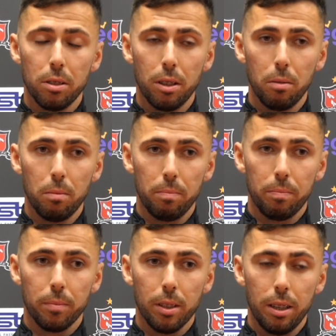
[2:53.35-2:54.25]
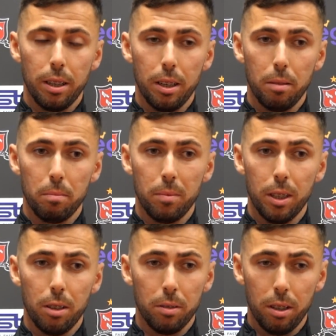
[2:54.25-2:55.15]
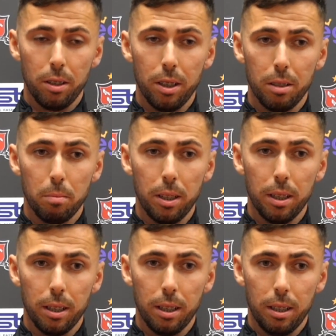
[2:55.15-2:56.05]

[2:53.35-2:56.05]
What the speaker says: So now I'm delighted to be here